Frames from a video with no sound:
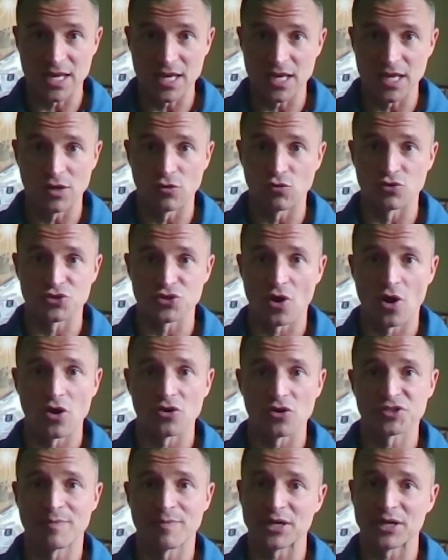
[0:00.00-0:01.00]
It was all
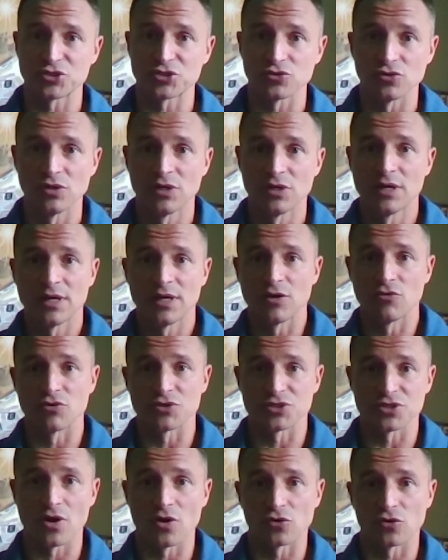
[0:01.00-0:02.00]
special. It
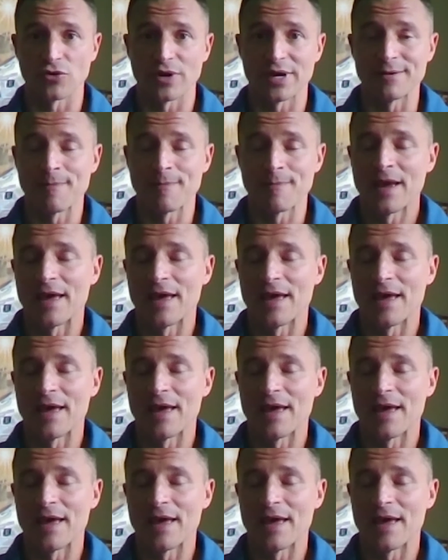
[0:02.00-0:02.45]
was all great.